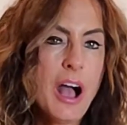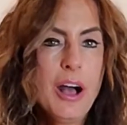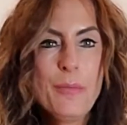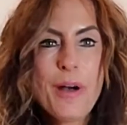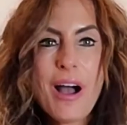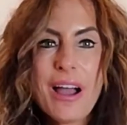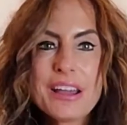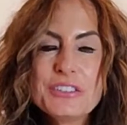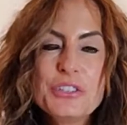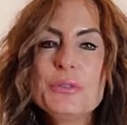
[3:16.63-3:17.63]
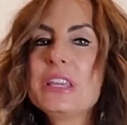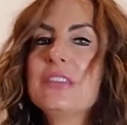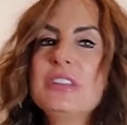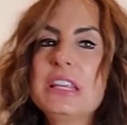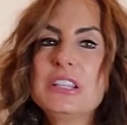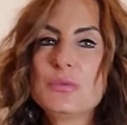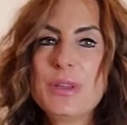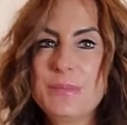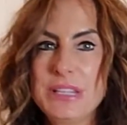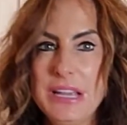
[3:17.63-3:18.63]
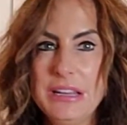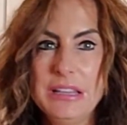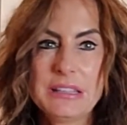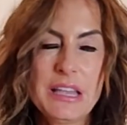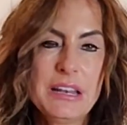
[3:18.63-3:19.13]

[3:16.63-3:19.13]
I do even eat sweet potatoes,